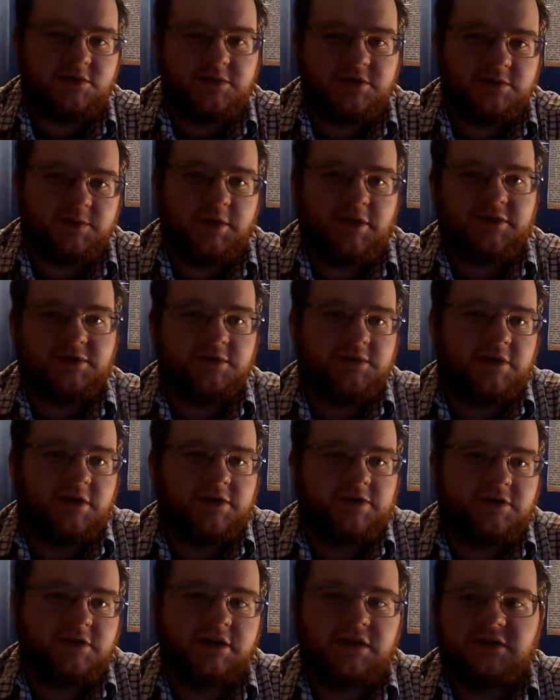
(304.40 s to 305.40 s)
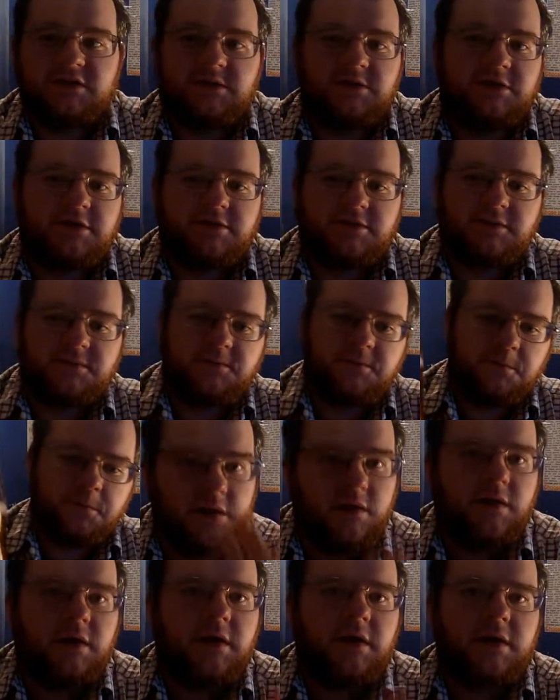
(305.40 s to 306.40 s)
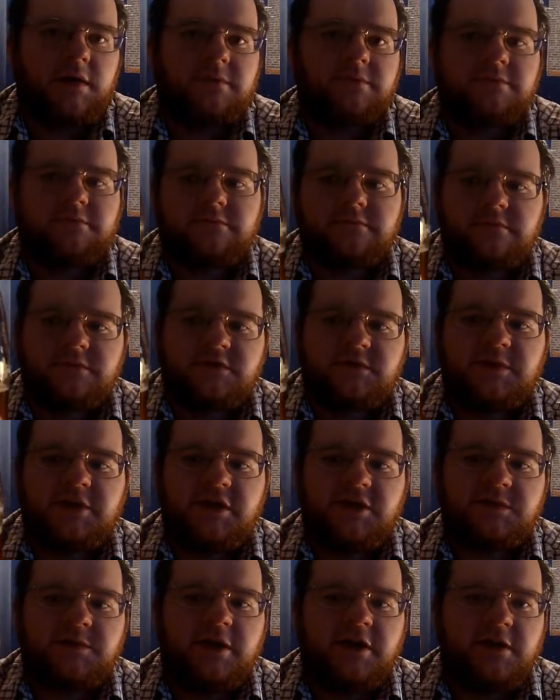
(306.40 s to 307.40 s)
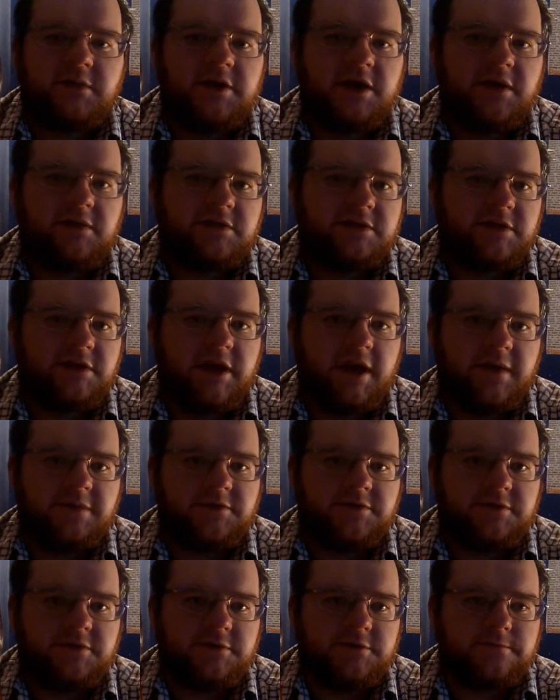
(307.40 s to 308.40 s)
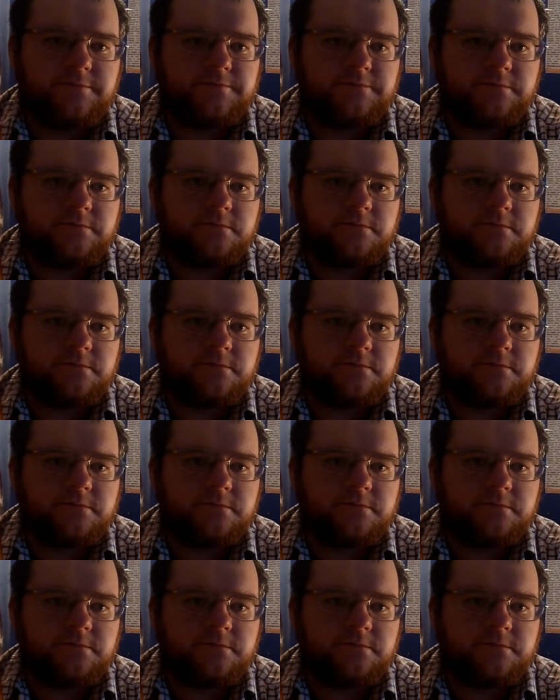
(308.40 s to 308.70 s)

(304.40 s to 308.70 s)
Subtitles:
too expensive, and it's something different. Smithwicks might have been able to capture